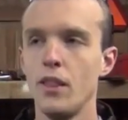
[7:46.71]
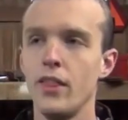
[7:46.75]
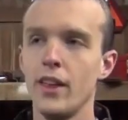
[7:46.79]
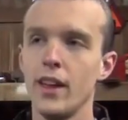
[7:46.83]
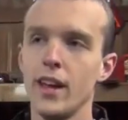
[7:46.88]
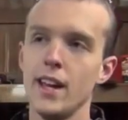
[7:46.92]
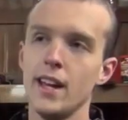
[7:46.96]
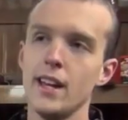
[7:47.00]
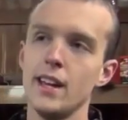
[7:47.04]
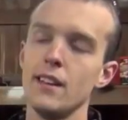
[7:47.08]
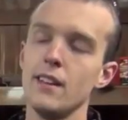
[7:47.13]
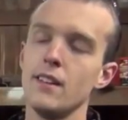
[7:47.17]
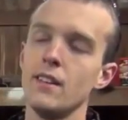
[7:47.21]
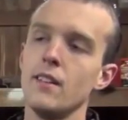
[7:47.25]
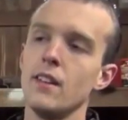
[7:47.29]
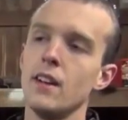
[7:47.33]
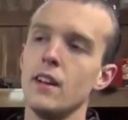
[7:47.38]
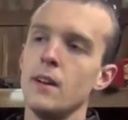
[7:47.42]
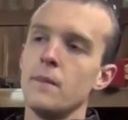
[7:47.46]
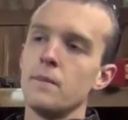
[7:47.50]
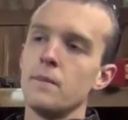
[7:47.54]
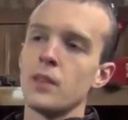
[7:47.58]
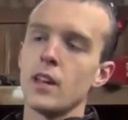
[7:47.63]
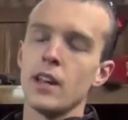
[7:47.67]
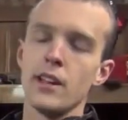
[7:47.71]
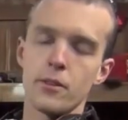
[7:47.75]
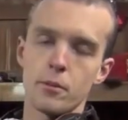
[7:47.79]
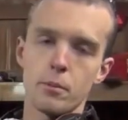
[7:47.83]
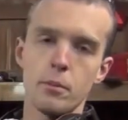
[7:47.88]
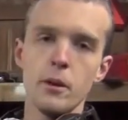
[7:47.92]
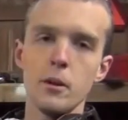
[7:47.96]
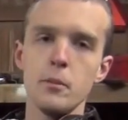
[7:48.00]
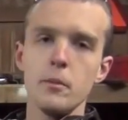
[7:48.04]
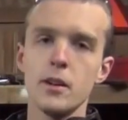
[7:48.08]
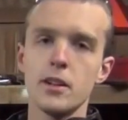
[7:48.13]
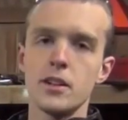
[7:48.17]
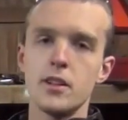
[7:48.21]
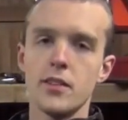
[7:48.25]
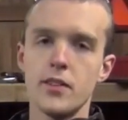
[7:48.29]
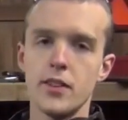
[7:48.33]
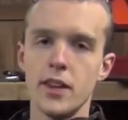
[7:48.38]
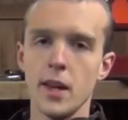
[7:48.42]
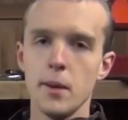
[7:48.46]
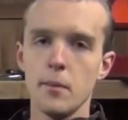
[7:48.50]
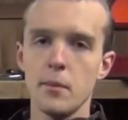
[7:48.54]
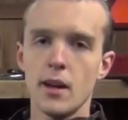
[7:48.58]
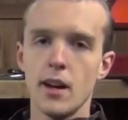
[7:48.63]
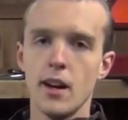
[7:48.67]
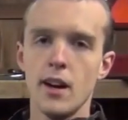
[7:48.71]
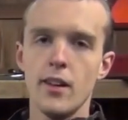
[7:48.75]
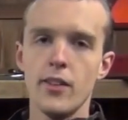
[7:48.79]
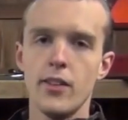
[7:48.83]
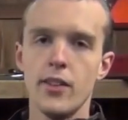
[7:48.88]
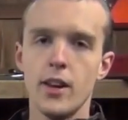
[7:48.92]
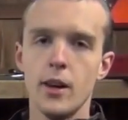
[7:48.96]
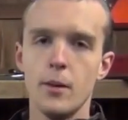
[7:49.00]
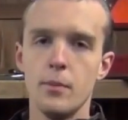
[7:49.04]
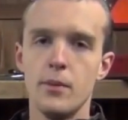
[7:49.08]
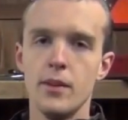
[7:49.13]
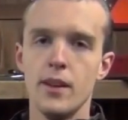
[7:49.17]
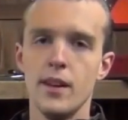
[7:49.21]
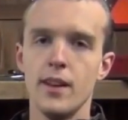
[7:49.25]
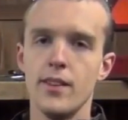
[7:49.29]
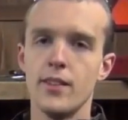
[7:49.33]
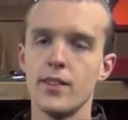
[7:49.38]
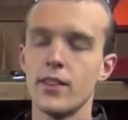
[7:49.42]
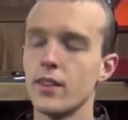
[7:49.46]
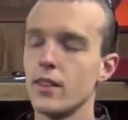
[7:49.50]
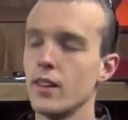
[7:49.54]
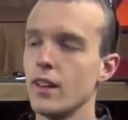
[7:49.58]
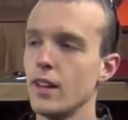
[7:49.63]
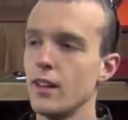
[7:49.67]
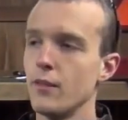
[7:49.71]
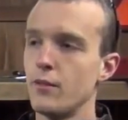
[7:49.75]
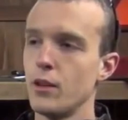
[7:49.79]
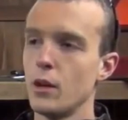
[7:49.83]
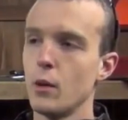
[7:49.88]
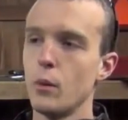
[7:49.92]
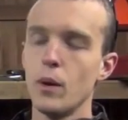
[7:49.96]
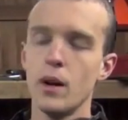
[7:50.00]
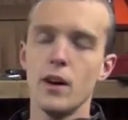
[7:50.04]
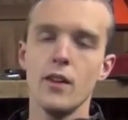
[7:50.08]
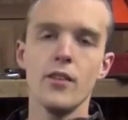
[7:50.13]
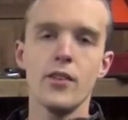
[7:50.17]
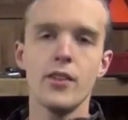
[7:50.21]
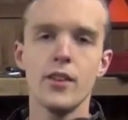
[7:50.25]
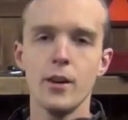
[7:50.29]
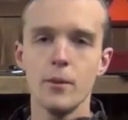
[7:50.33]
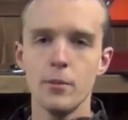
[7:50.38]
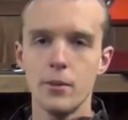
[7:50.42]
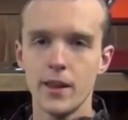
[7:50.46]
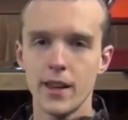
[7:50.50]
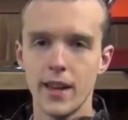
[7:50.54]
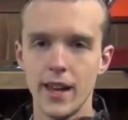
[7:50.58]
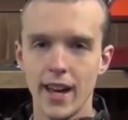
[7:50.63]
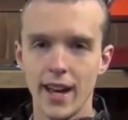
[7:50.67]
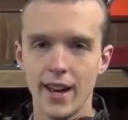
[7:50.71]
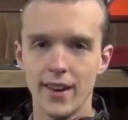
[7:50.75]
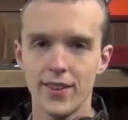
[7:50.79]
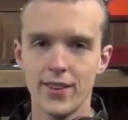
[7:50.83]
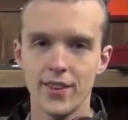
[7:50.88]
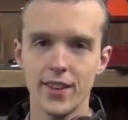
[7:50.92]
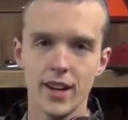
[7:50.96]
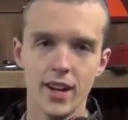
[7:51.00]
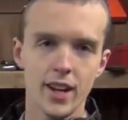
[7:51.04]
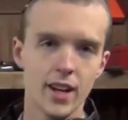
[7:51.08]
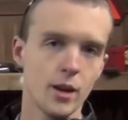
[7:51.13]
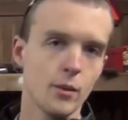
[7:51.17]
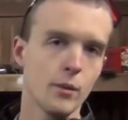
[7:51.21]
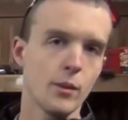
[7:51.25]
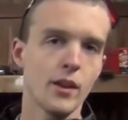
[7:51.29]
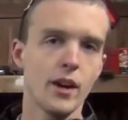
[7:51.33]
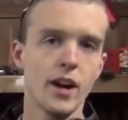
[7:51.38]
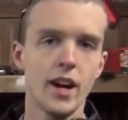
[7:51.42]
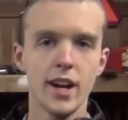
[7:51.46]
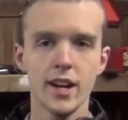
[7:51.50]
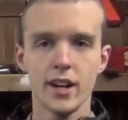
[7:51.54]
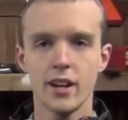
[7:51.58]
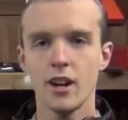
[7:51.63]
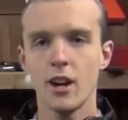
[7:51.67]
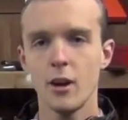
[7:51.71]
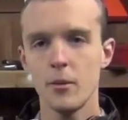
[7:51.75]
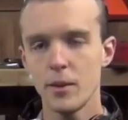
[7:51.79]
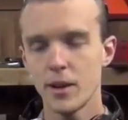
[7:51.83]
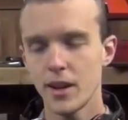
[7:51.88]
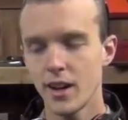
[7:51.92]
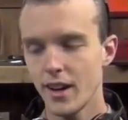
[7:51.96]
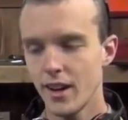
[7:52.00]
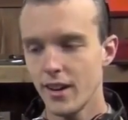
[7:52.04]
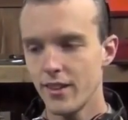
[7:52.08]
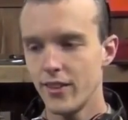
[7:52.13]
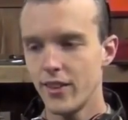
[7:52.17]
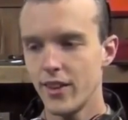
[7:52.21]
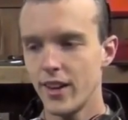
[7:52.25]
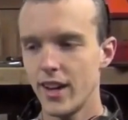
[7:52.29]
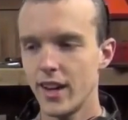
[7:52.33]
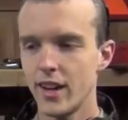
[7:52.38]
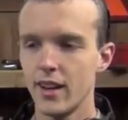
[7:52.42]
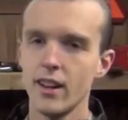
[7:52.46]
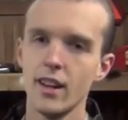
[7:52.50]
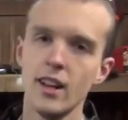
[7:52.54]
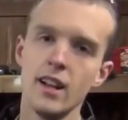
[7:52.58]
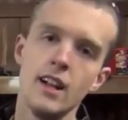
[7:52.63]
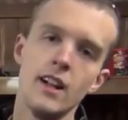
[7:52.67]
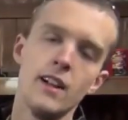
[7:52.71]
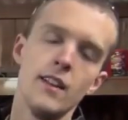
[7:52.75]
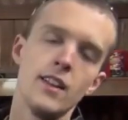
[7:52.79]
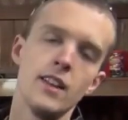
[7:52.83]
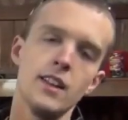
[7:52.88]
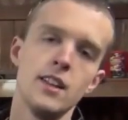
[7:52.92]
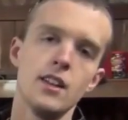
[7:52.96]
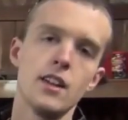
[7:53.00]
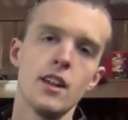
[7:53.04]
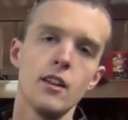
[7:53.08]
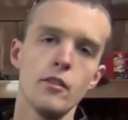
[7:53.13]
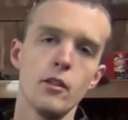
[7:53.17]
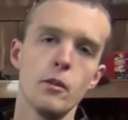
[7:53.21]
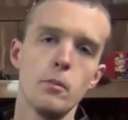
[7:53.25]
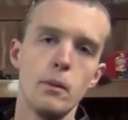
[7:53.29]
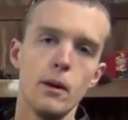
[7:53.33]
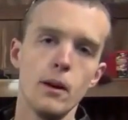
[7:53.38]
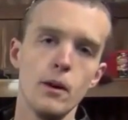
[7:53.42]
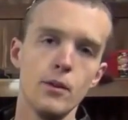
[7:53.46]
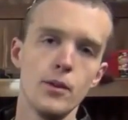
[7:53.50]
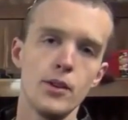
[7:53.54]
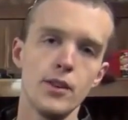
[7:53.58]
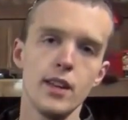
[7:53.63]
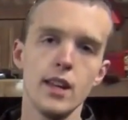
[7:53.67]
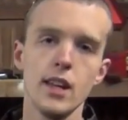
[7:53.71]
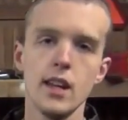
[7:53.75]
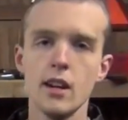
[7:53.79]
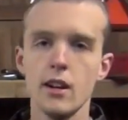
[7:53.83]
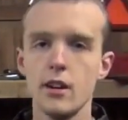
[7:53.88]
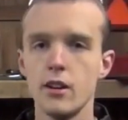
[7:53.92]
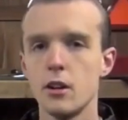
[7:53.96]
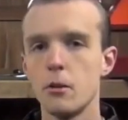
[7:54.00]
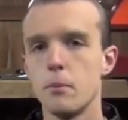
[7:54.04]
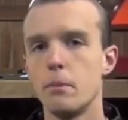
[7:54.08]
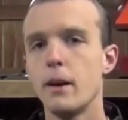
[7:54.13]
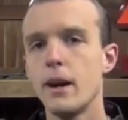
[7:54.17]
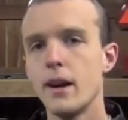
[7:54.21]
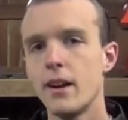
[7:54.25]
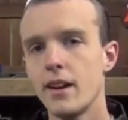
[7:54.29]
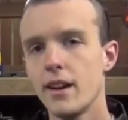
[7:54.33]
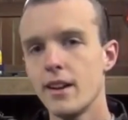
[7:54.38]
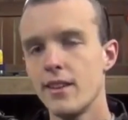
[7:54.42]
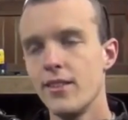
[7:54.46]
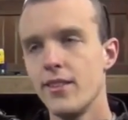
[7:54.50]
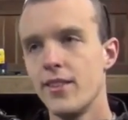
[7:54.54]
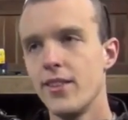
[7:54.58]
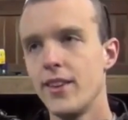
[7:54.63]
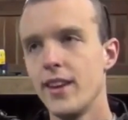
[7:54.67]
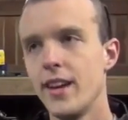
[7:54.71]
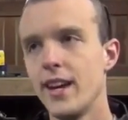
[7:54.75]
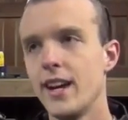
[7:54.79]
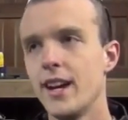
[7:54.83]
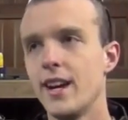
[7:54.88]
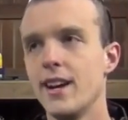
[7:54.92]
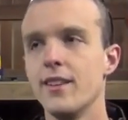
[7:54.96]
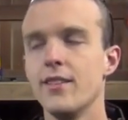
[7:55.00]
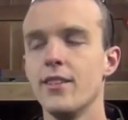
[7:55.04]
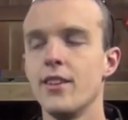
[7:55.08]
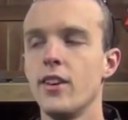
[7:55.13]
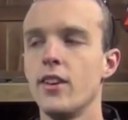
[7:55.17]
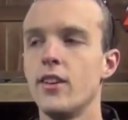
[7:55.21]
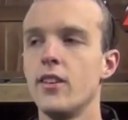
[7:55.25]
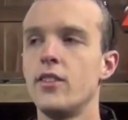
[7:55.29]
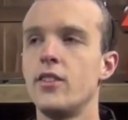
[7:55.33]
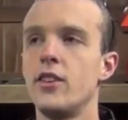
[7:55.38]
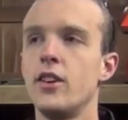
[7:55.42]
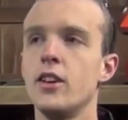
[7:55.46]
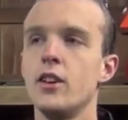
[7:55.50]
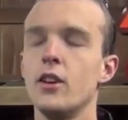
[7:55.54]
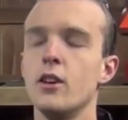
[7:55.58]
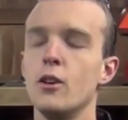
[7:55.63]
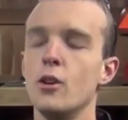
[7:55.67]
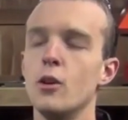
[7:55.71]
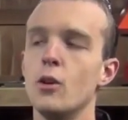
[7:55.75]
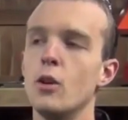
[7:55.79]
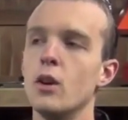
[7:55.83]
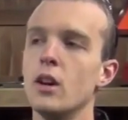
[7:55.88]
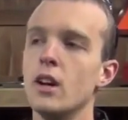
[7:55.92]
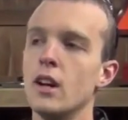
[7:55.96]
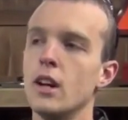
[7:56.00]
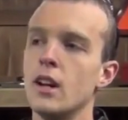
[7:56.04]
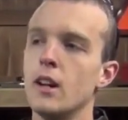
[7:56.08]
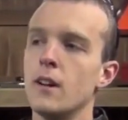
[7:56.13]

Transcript: They it's pretty much the same concept as if you weld something cast iron with a high carbon content and you give it a post heat or you bury it in sand to